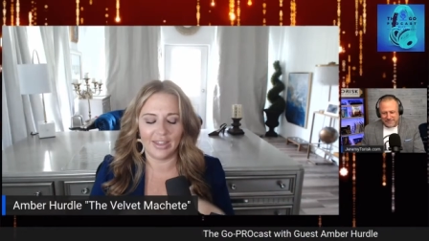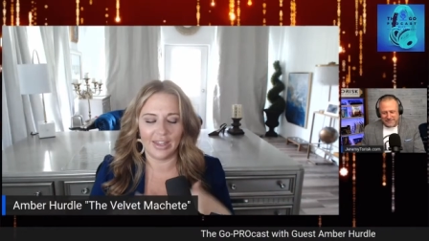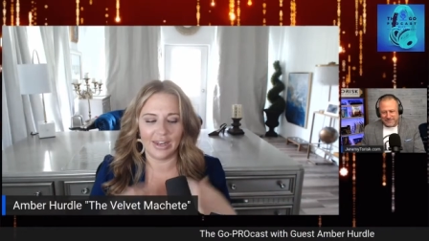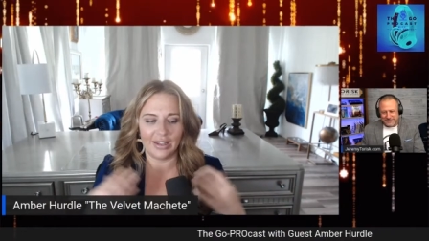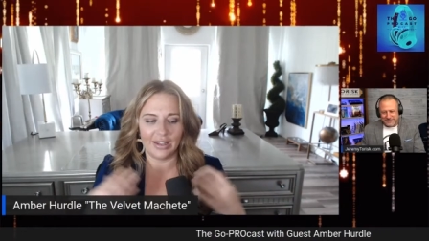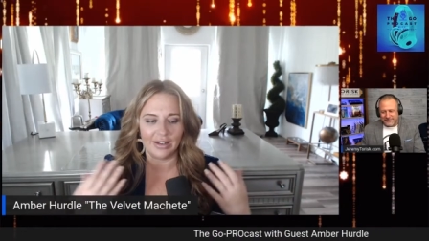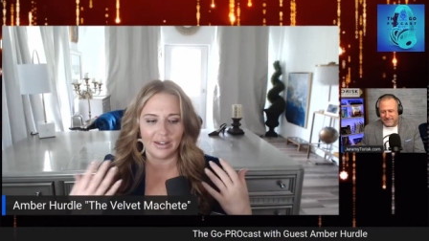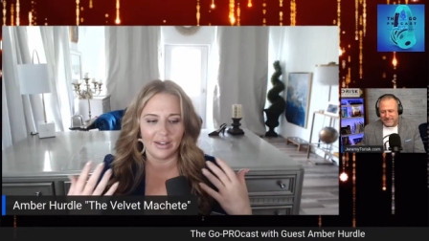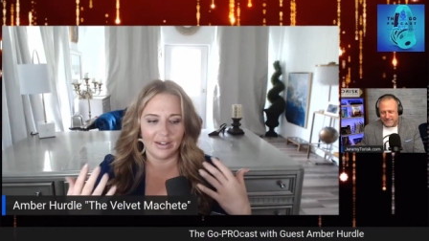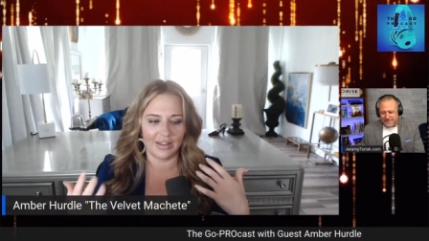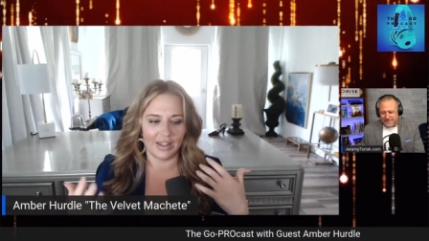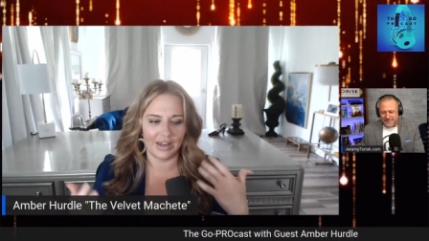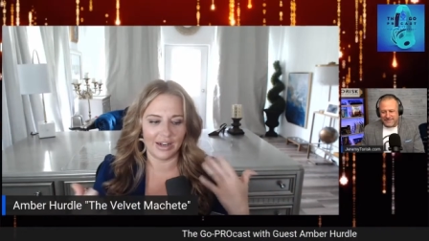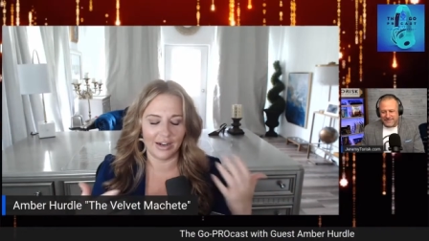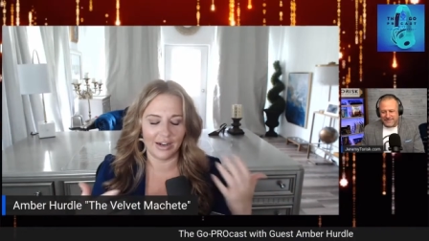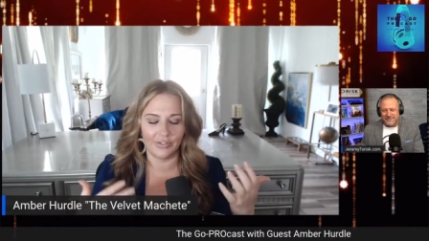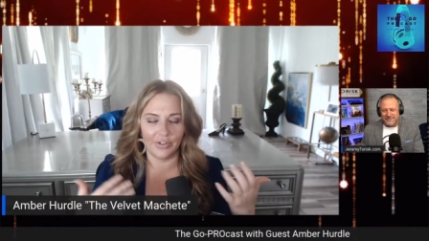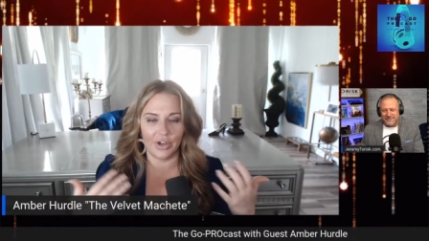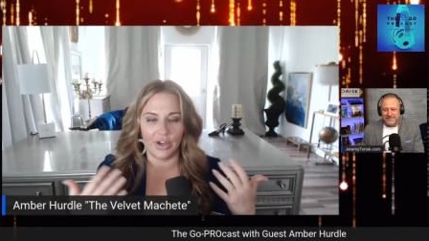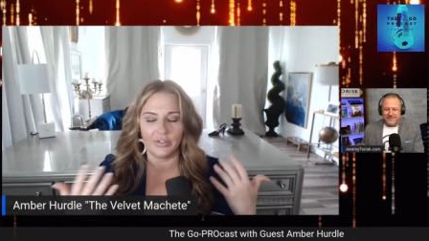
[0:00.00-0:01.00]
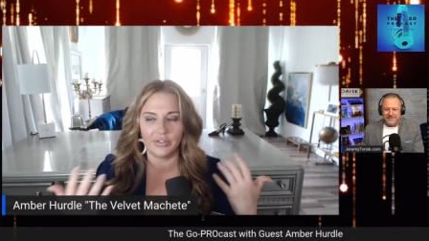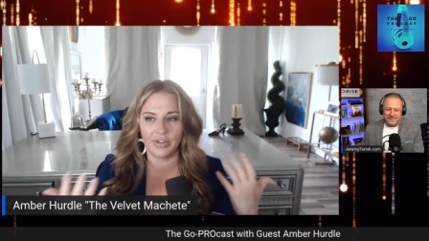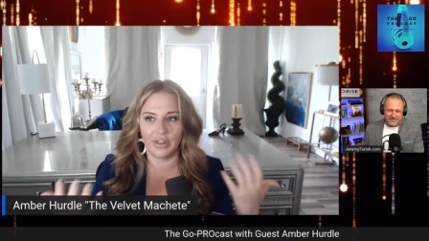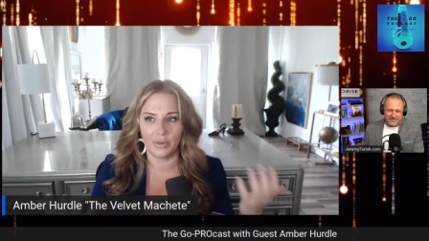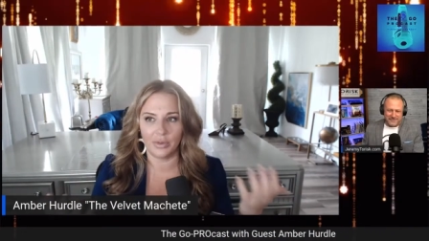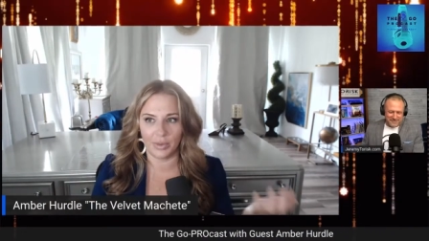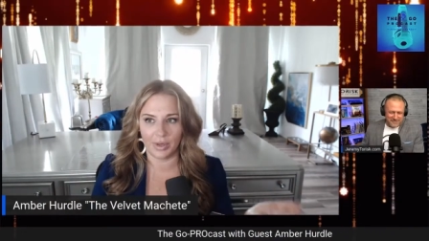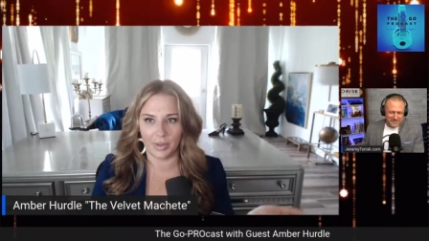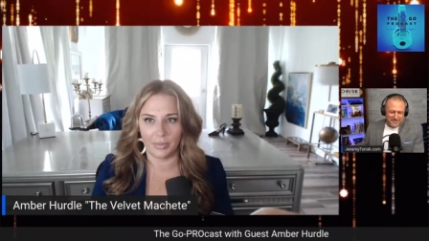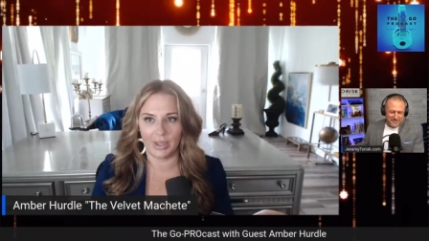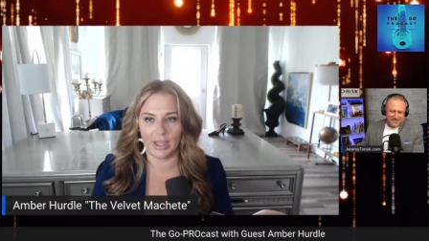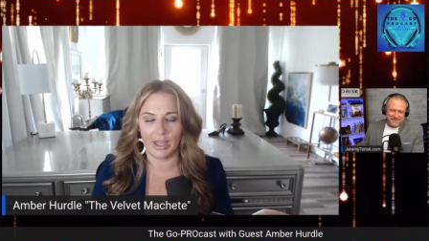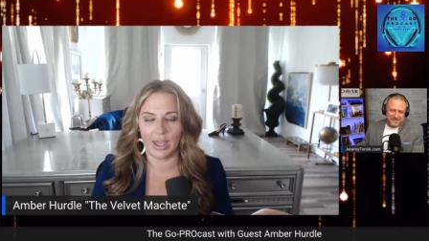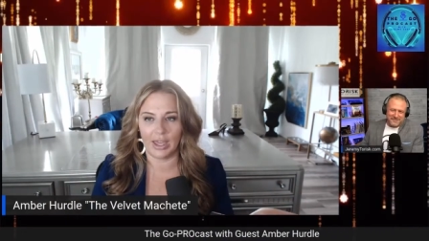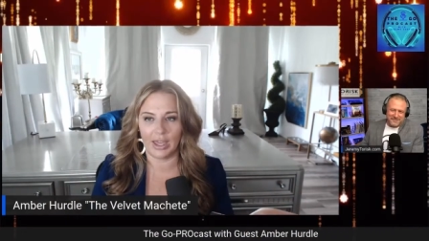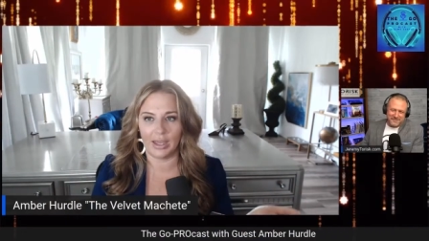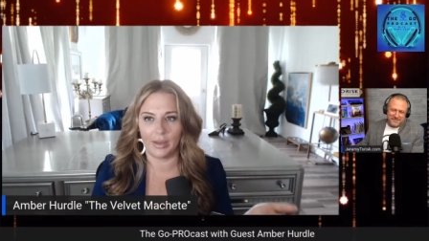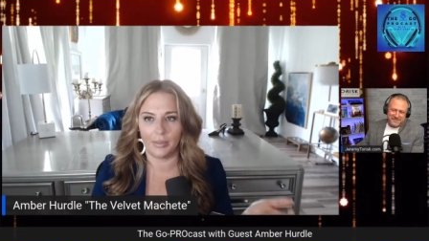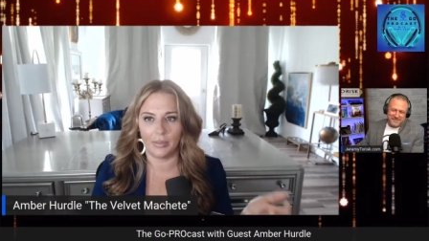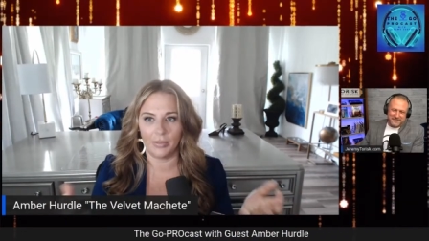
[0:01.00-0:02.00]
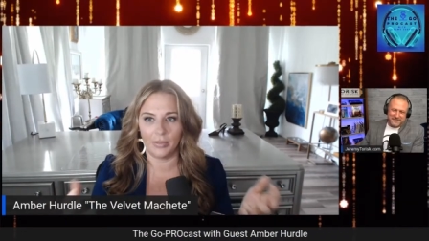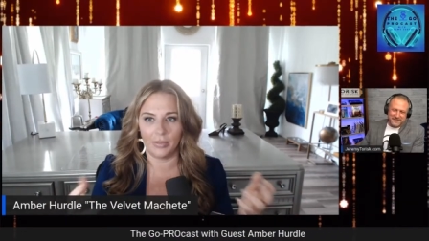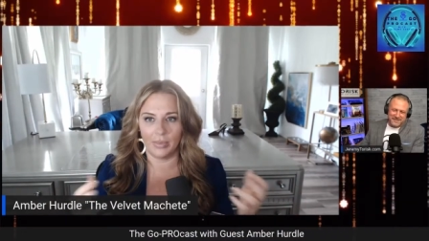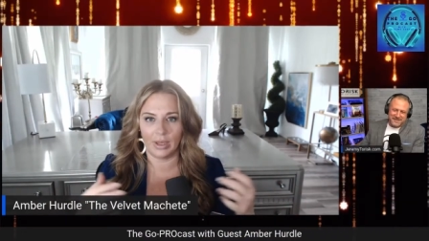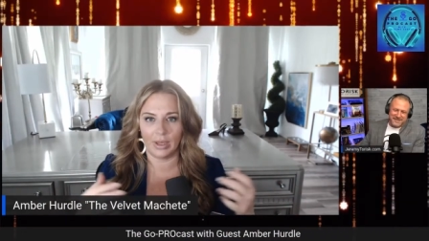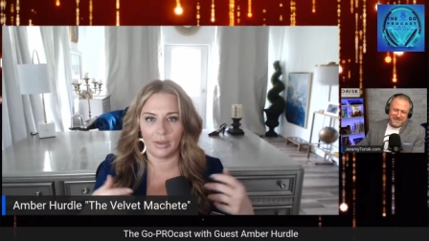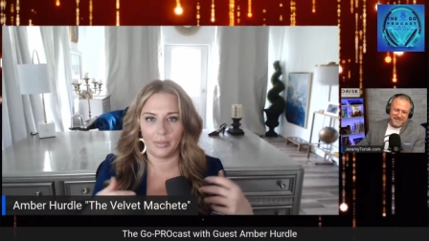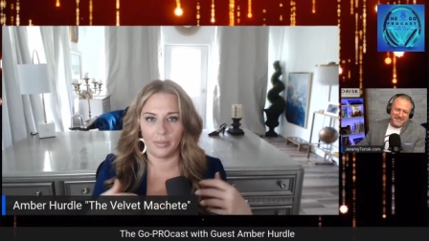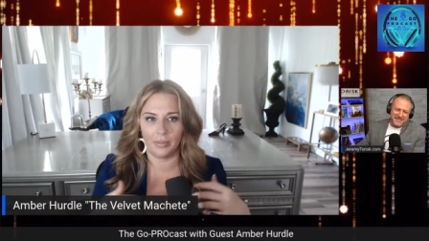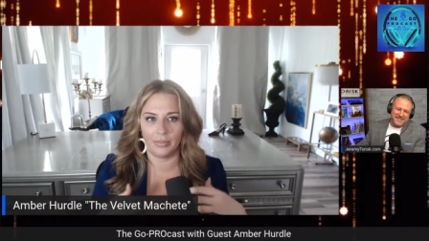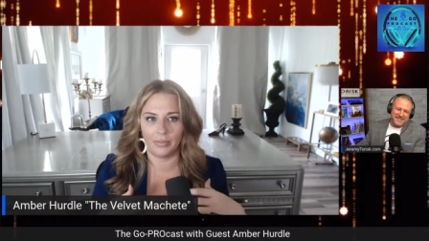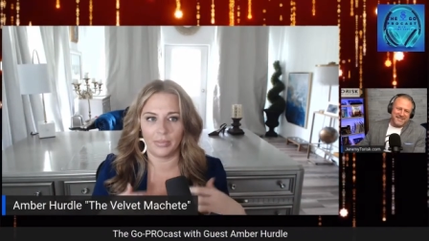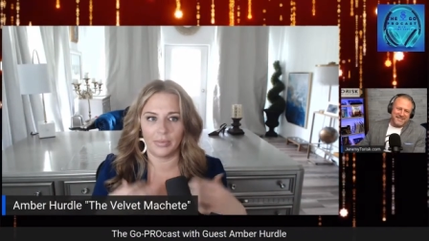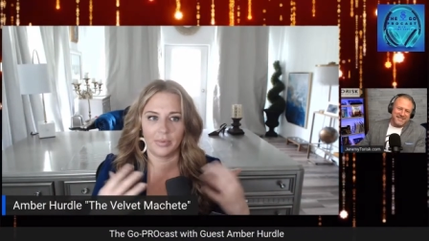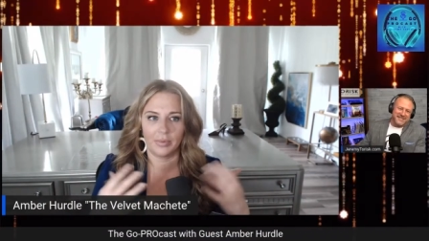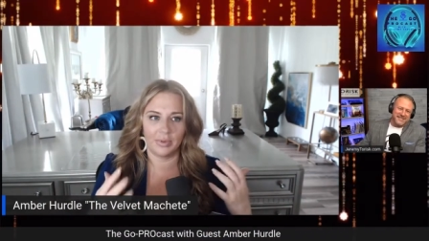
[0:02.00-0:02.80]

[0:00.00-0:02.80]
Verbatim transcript: Then it then it evolved and then when it became um,